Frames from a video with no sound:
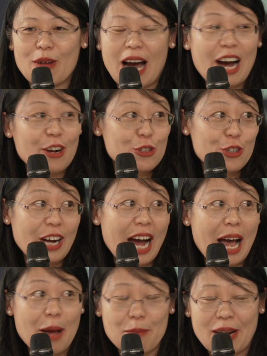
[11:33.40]

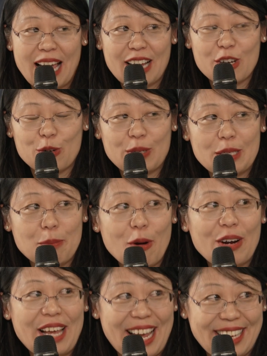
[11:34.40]
ultra-high molecular weight
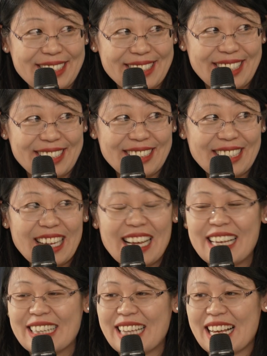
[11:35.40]
polyethylene,
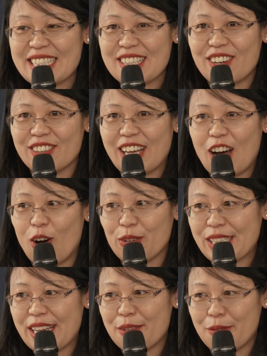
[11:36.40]
that's called
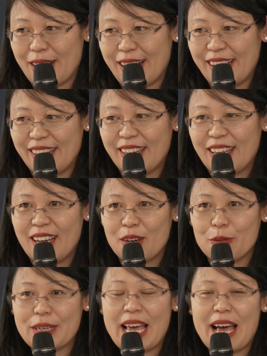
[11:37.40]
Altiva.
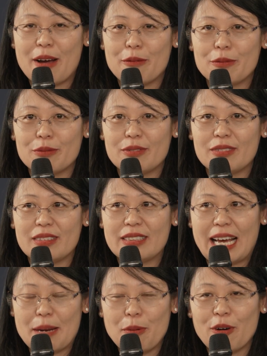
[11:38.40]
We have
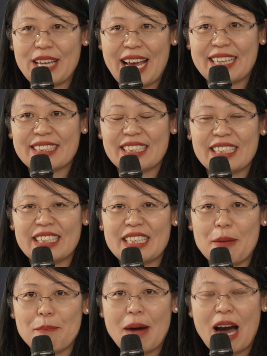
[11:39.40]
that
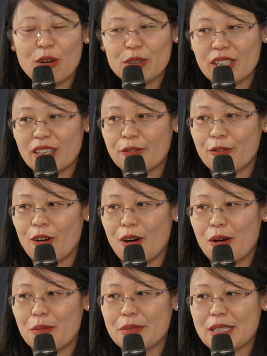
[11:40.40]
polyethylene in powder
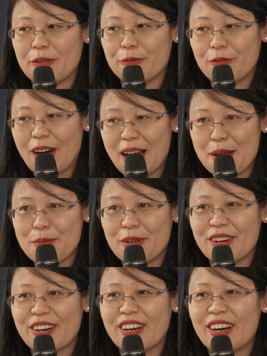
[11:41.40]
form, in
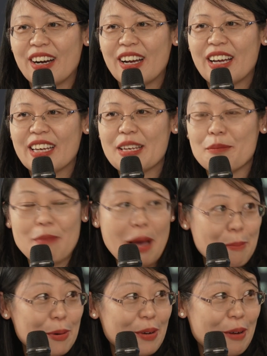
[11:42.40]
fiber, in
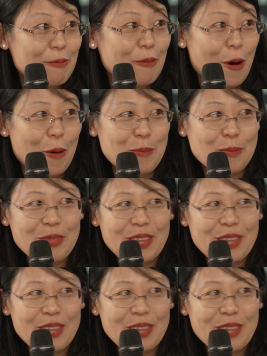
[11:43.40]
membrane form.